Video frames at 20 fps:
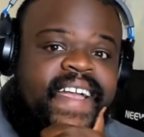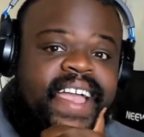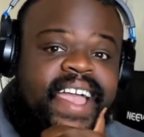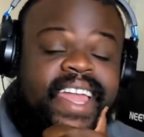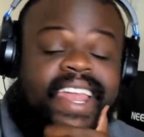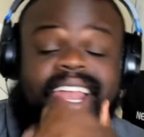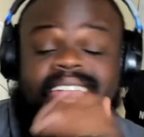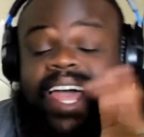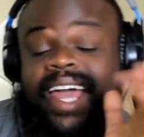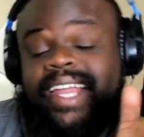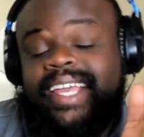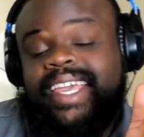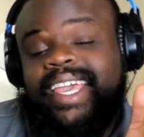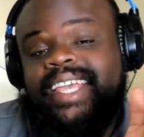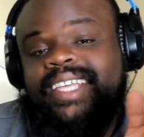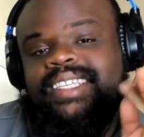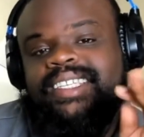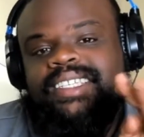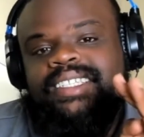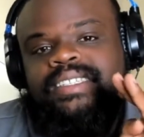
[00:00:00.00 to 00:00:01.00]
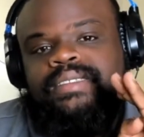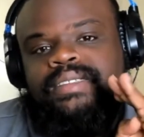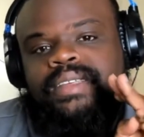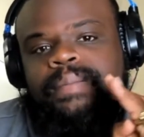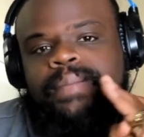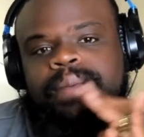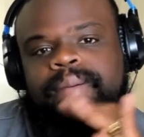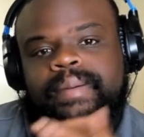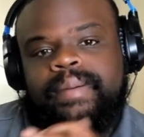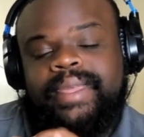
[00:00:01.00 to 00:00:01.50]
In a lot of cases,
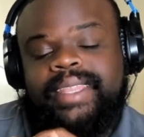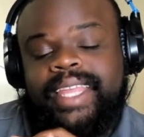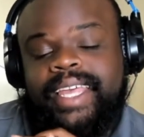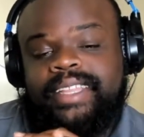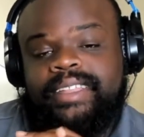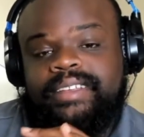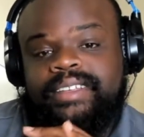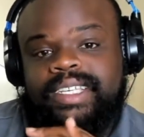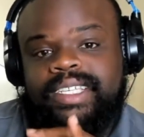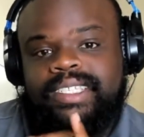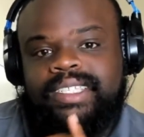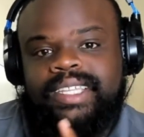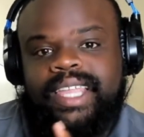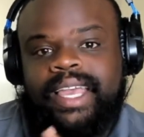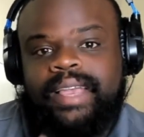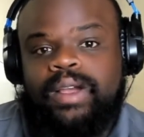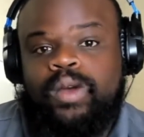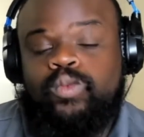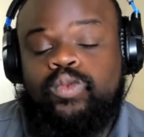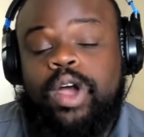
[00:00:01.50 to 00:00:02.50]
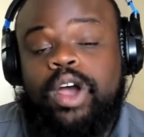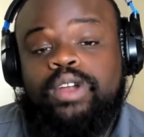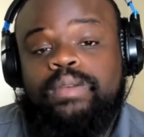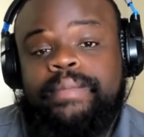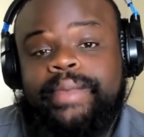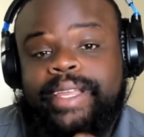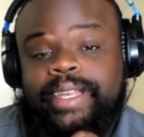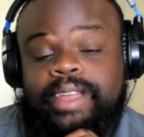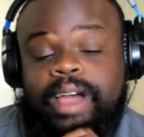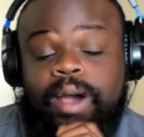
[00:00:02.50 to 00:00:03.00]
some people may think they're just like a Ronald
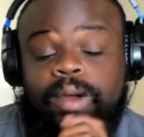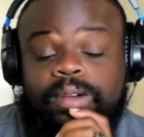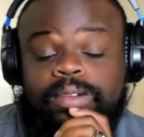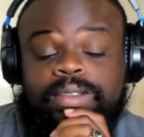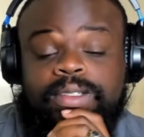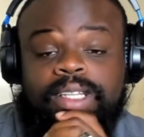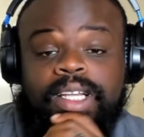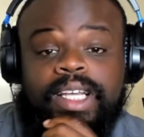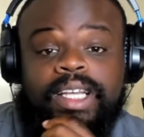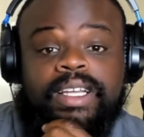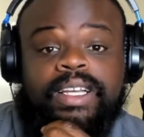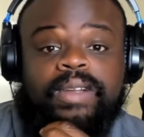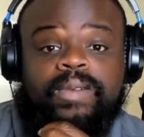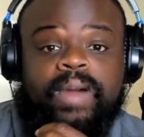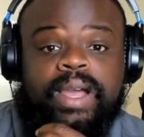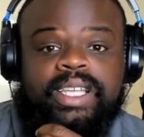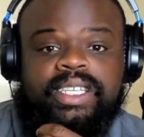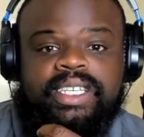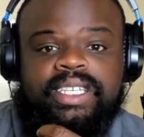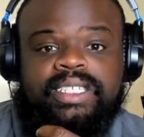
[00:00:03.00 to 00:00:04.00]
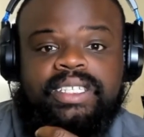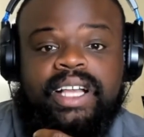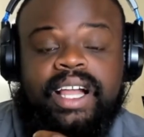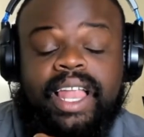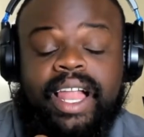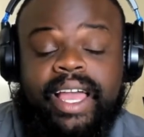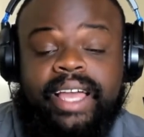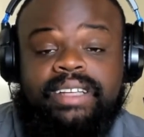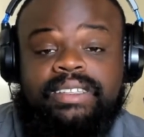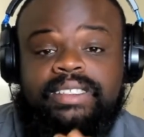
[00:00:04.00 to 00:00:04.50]
McDonald, like just
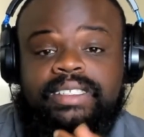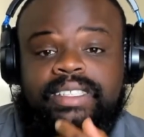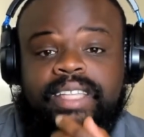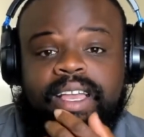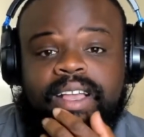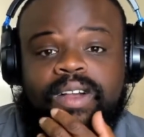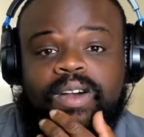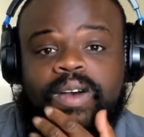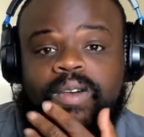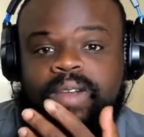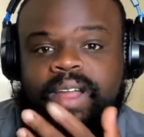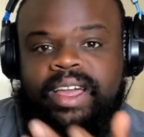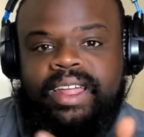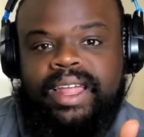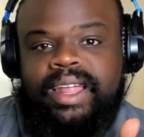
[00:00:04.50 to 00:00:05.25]
clowns that go around